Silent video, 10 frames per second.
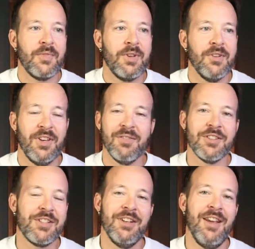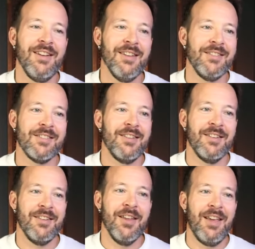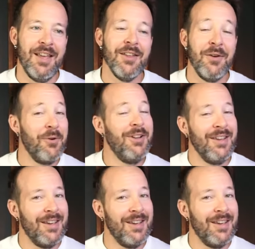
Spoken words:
They give us Canadians. They really